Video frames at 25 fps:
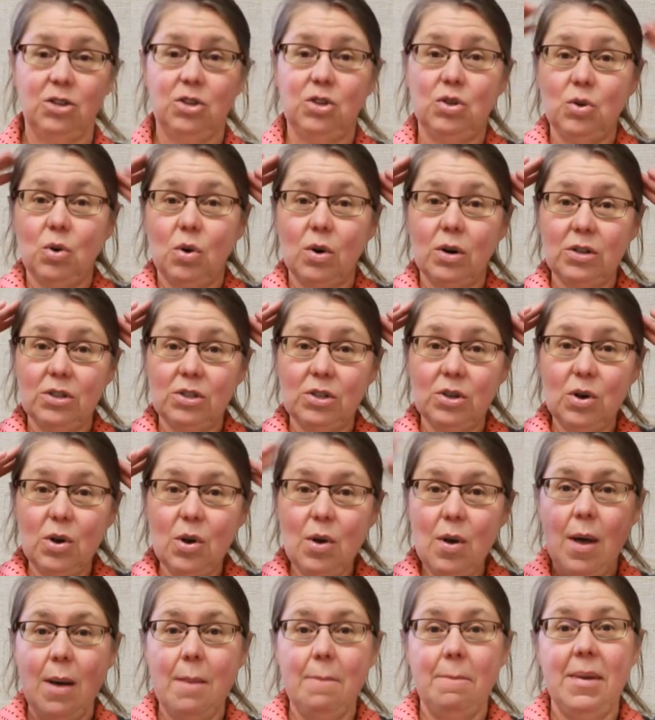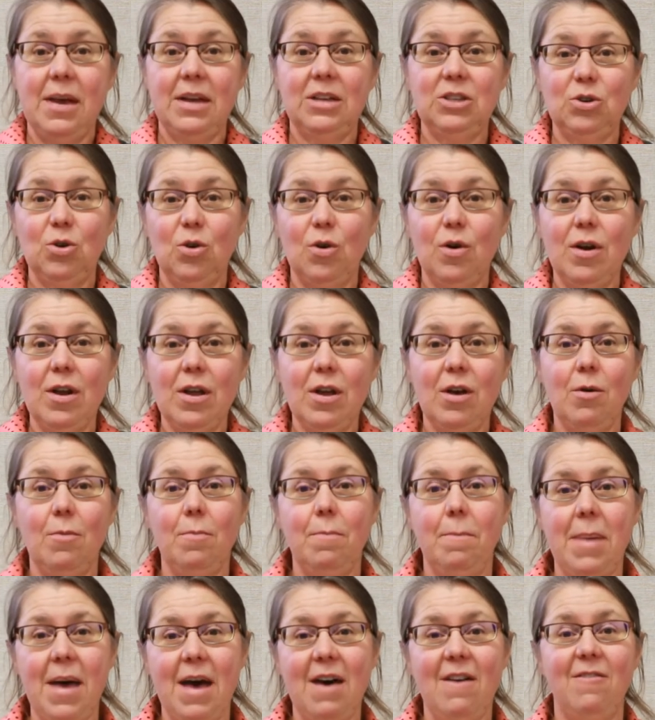dorsal, pectoral,
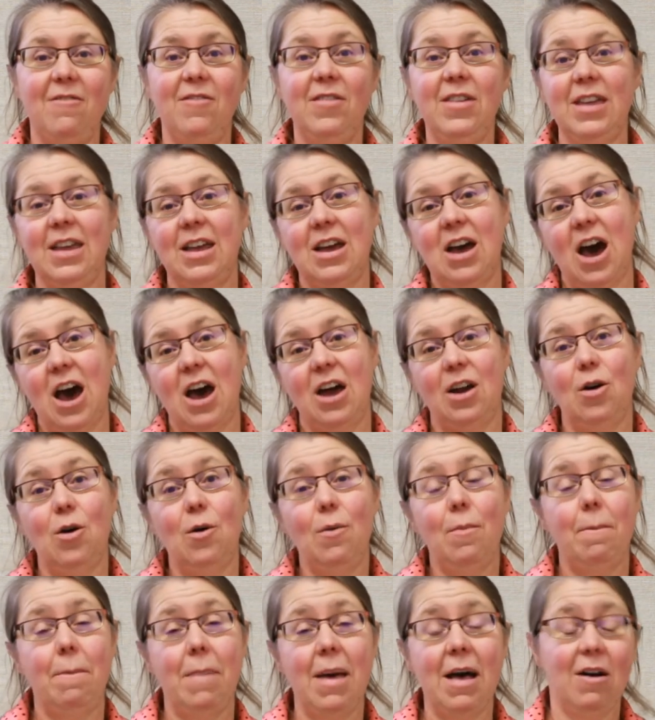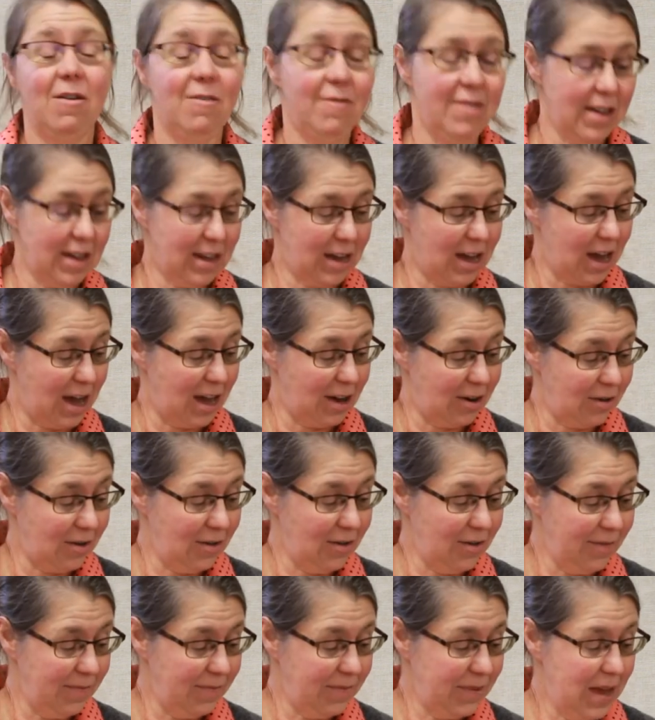pelvic, caudal, pelvic,
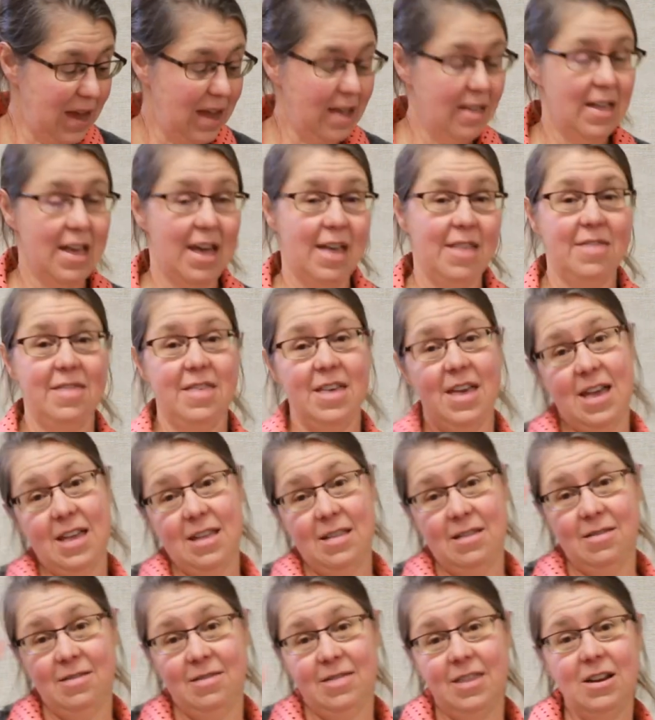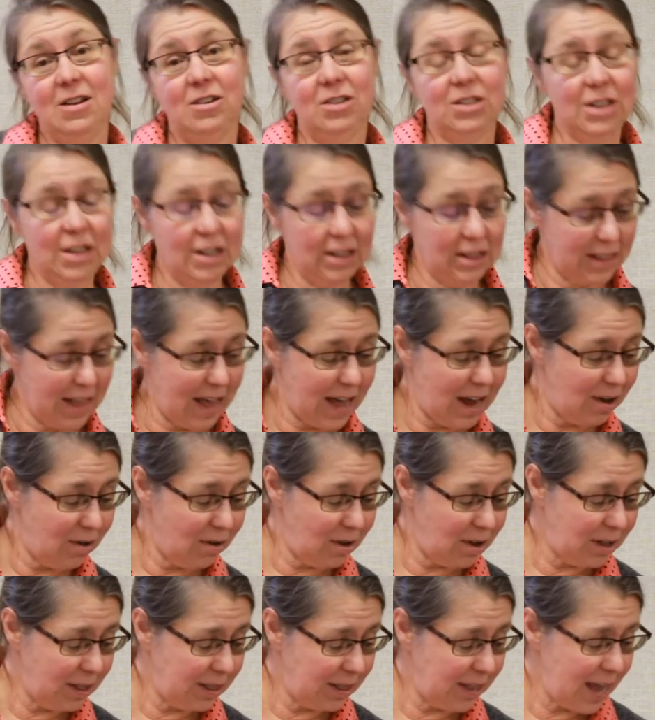caudal, and then there's a
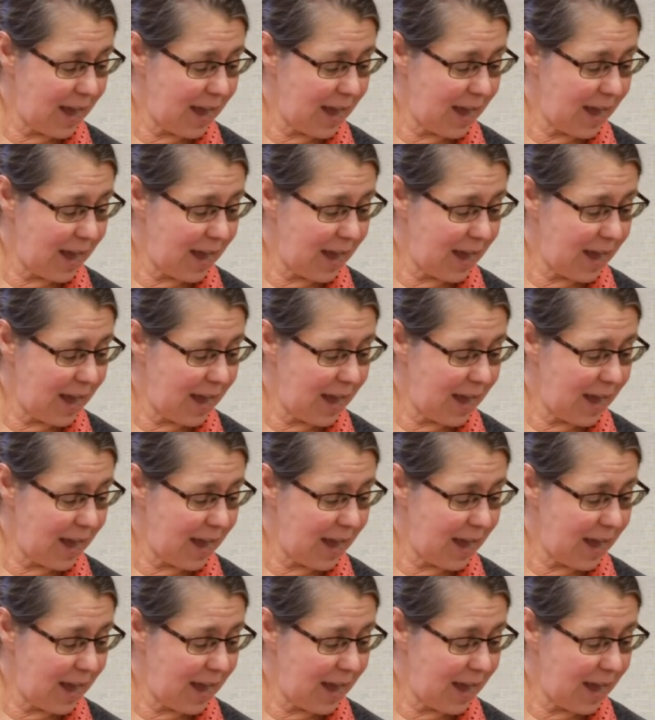lateral